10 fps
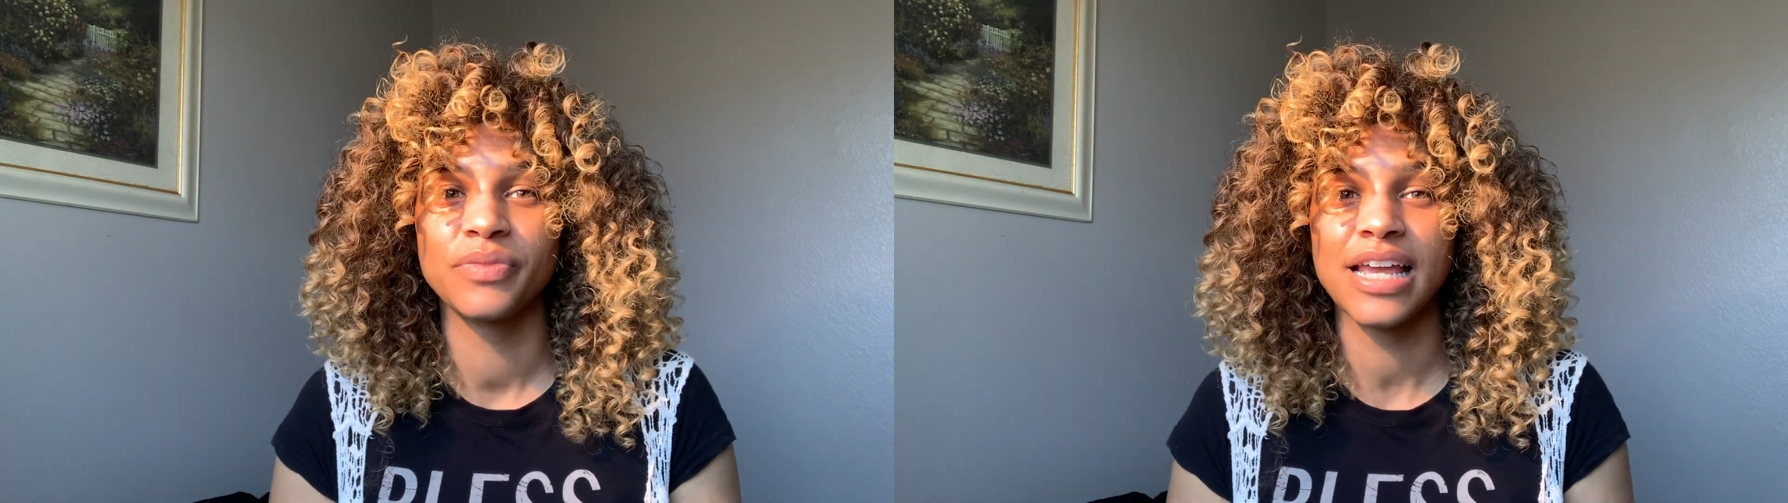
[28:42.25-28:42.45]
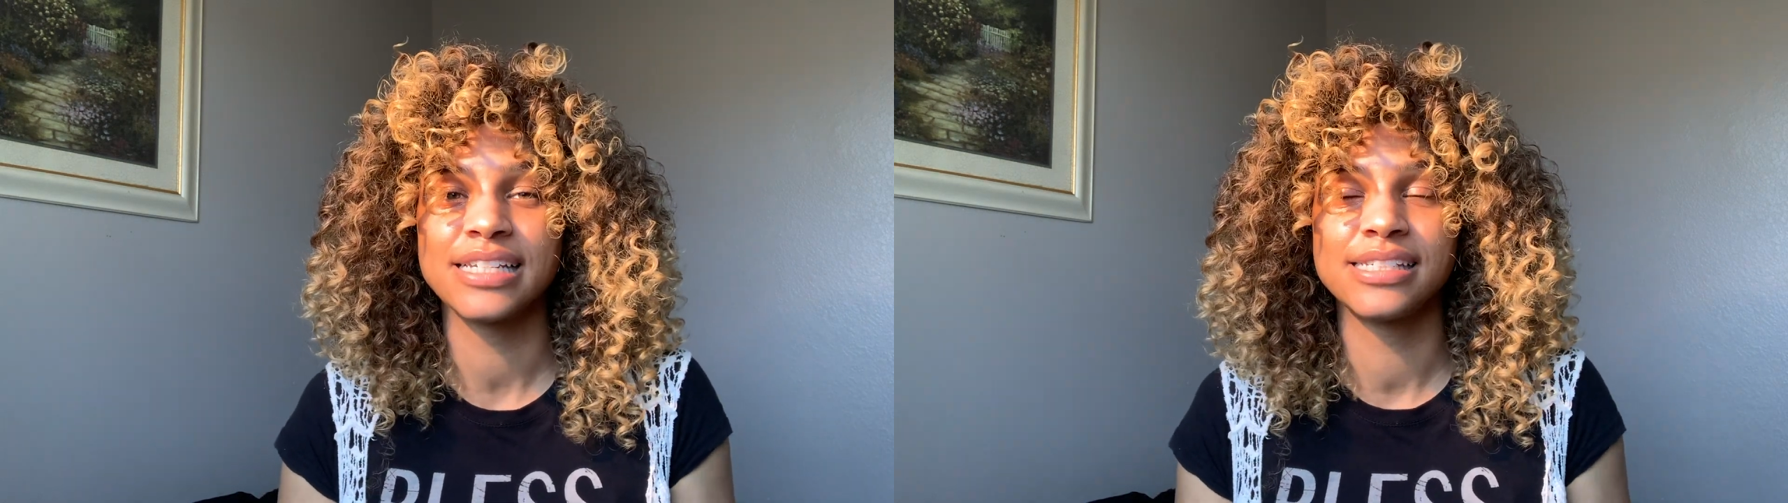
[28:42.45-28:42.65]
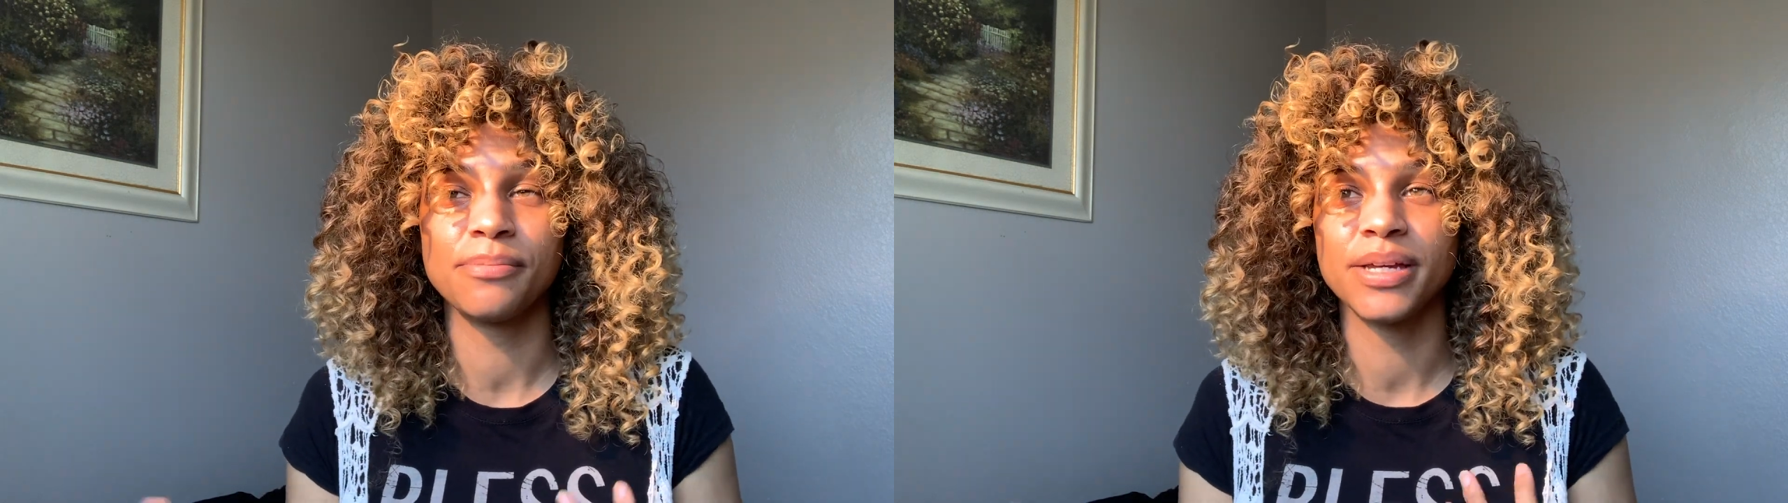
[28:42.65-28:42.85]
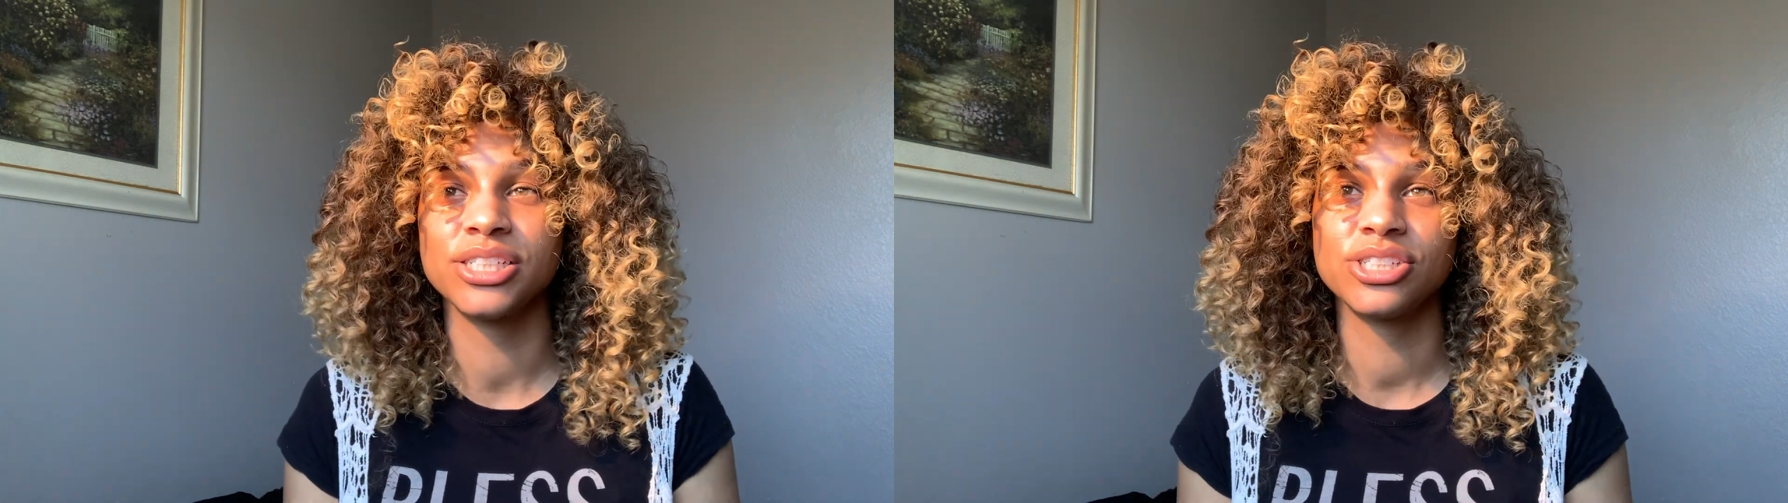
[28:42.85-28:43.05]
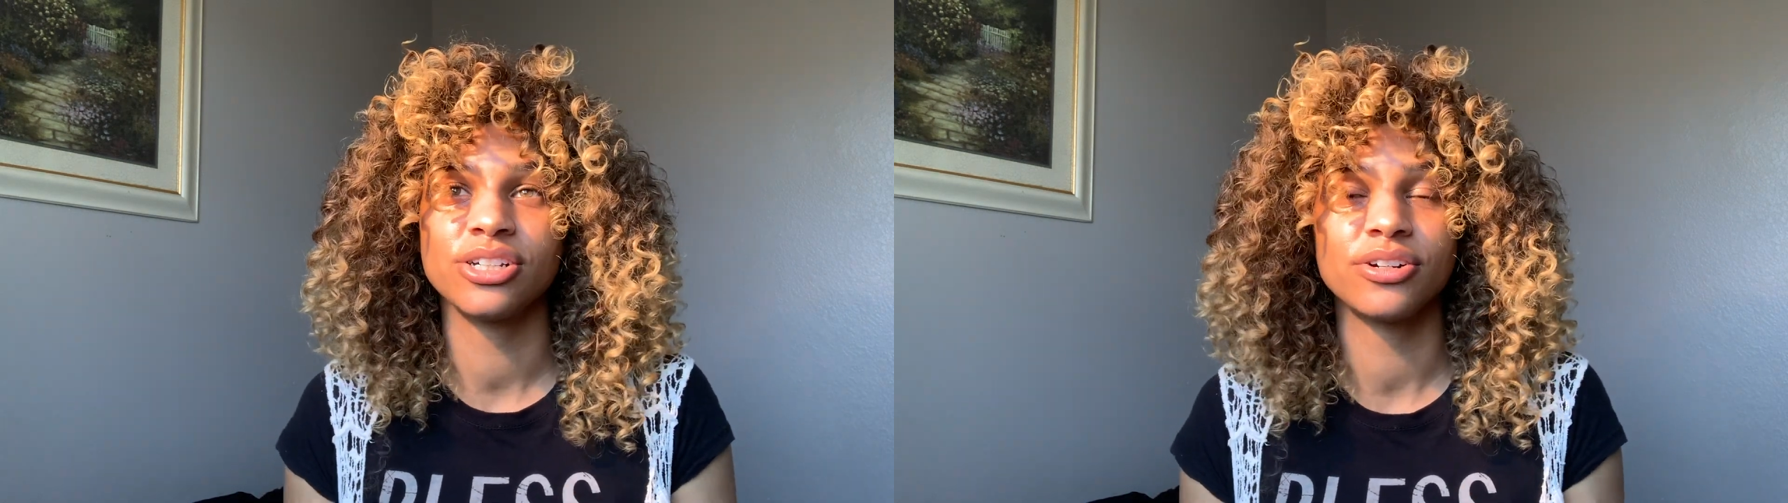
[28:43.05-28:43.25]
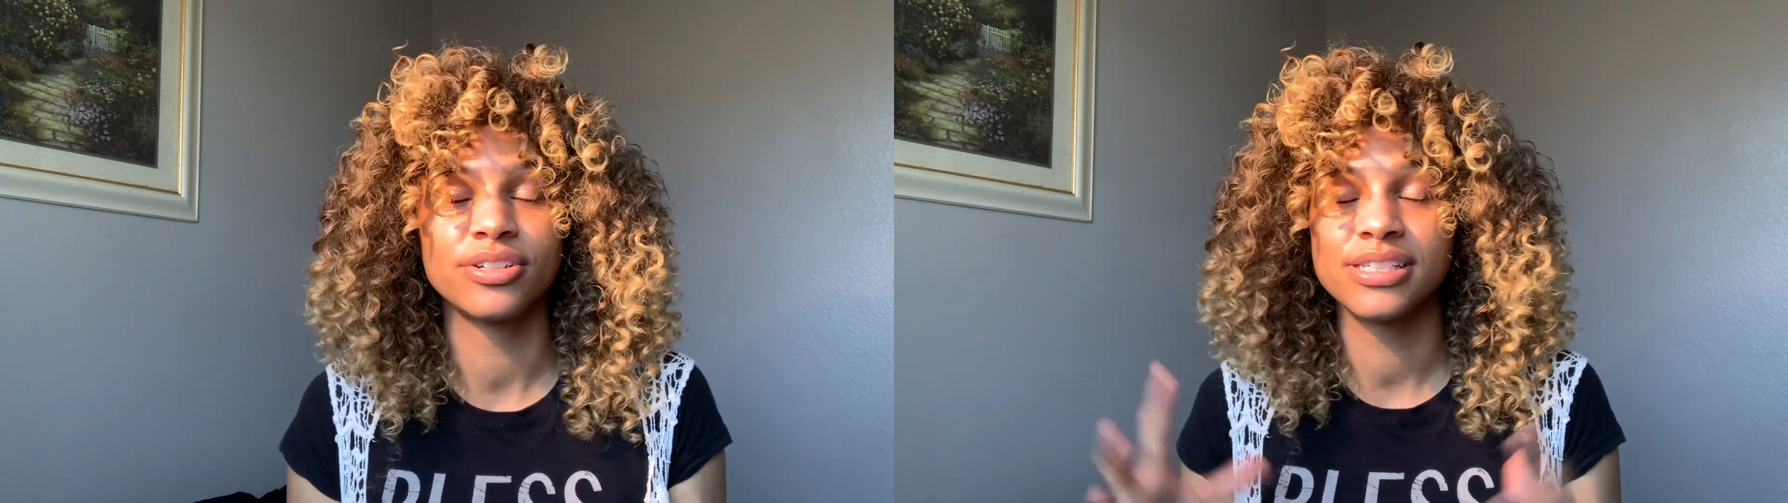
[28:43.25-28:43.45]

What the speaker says: has dementia or